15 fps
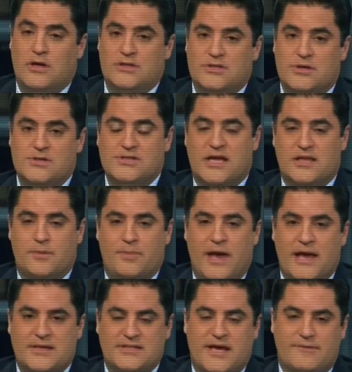It turns out the
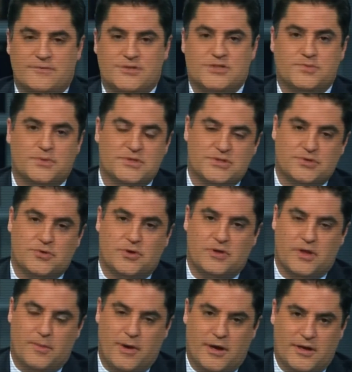banks haven't just been screwing
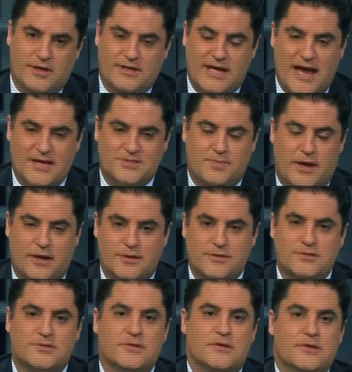the American
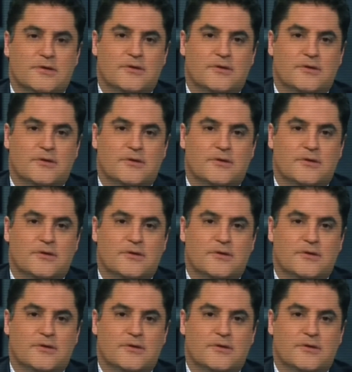taxpayers,